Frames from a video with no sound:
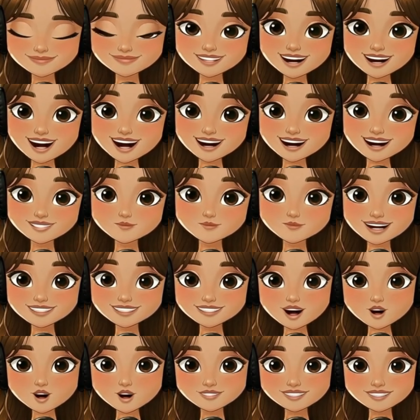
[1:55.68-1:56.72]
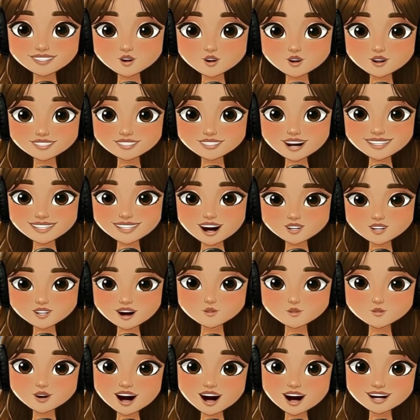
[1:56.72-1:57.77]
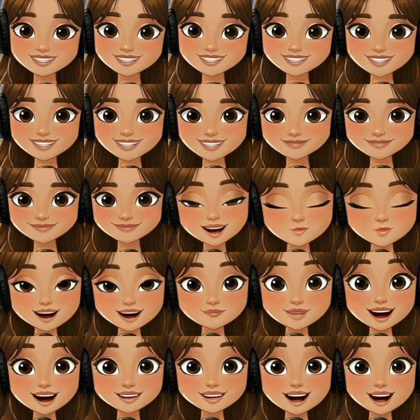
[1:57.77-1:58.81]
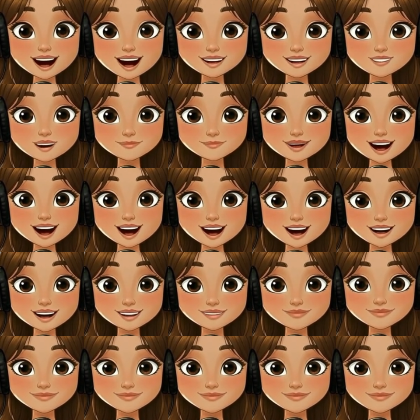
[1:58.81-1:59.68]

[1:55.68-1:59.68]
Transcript: He was transferred to another branch. Repeat after me.